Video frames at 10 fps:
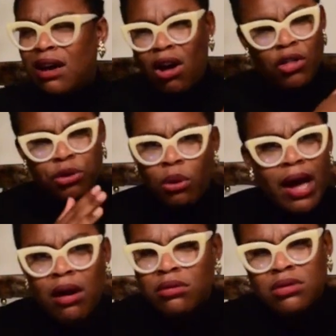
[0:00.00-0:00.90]
all
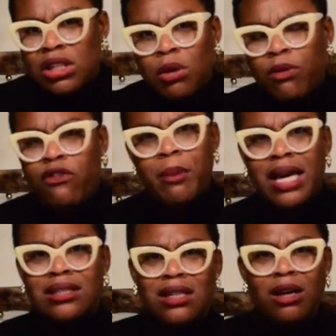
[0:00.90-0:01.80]
throughout, you know,
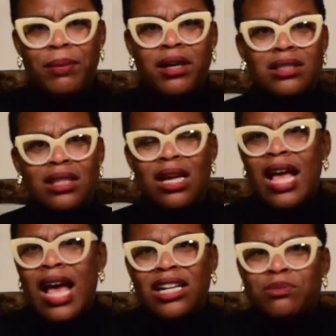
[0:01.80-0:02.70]
performing as a young person,
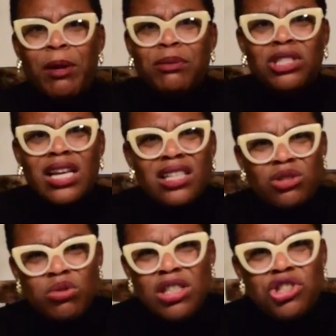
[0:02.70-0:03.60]
people just had
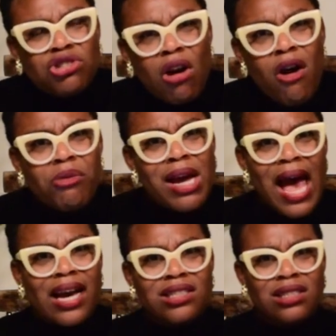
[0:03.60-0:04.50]
these really strong
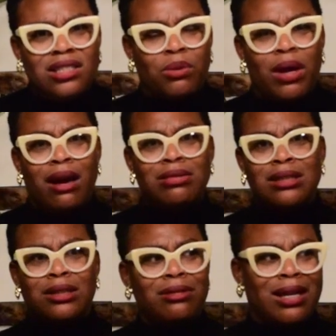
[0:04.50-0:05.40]
reactions to what I
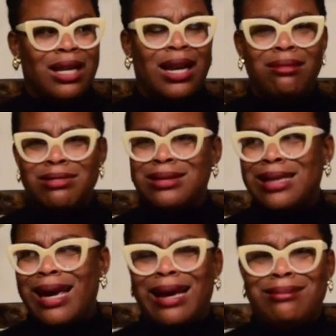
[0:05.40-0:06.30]
was doing. And I was
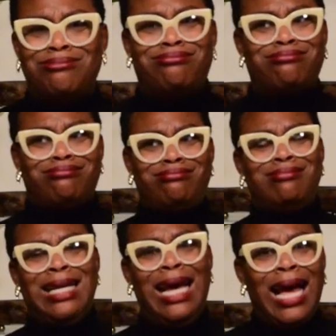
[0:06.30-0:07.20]
just like,
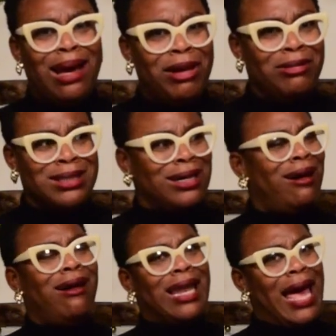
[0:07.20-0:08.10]
I mean, it wasn't
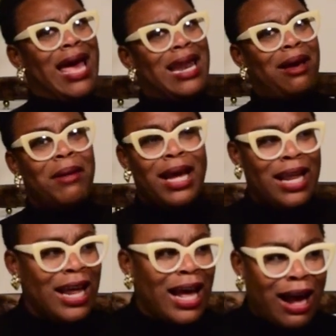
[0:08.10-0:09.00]
all that. I
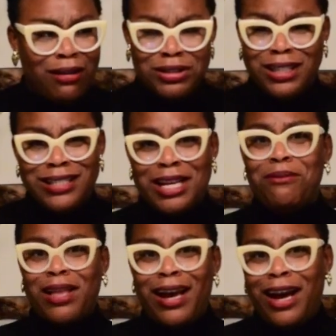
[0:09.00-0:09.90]
mean, I was just
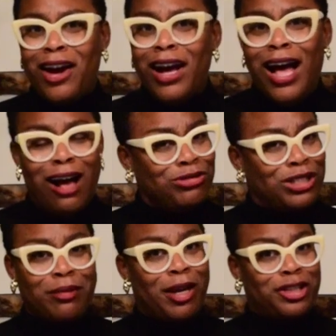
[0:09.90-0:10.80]
up
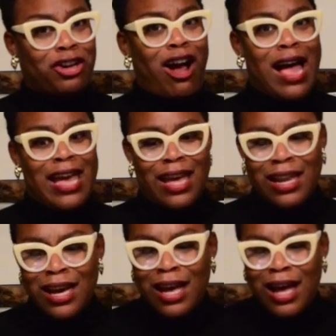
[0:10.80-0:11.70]
there trying it.